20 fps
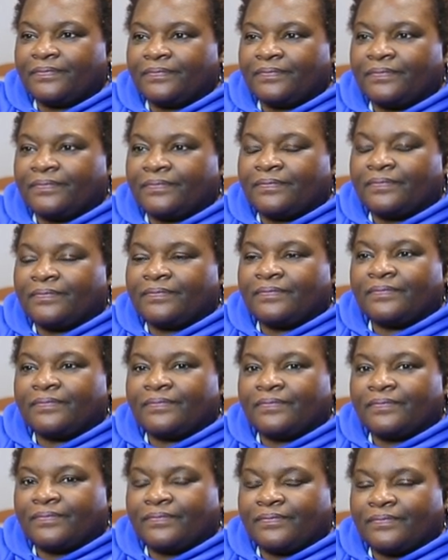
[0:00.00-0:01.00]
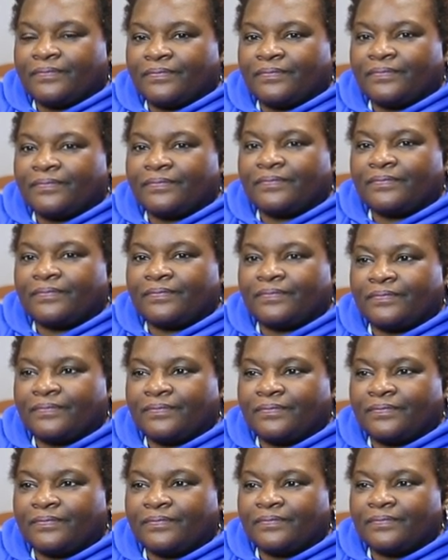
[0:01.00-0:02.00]

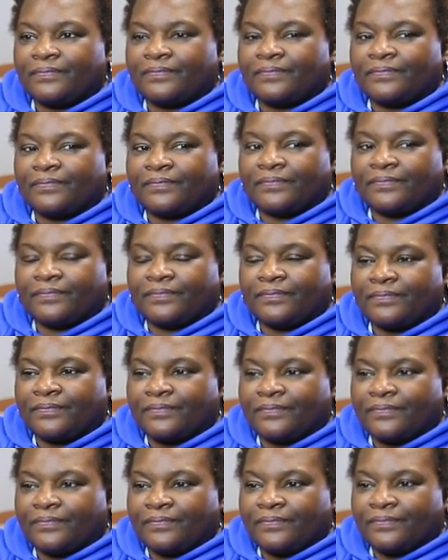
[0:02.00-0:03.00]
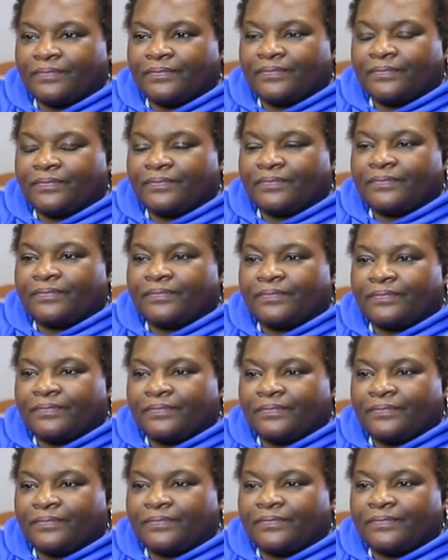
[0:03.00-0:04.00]

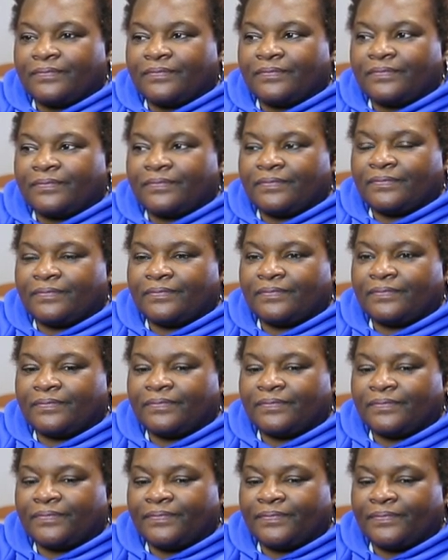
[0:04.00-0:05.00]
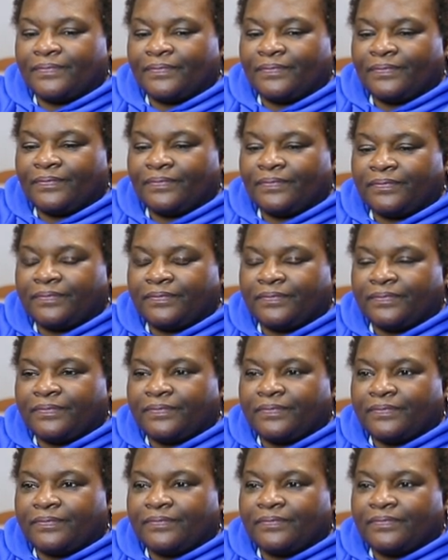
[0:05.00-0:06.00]

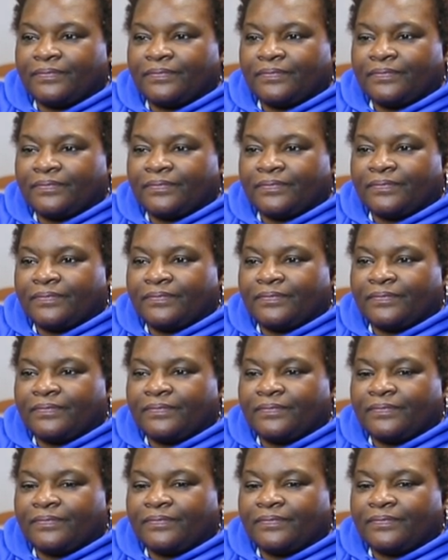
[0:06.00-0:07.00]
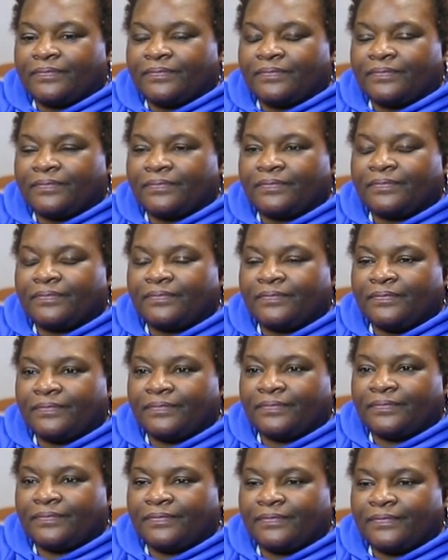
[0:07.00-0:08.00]
[no speech]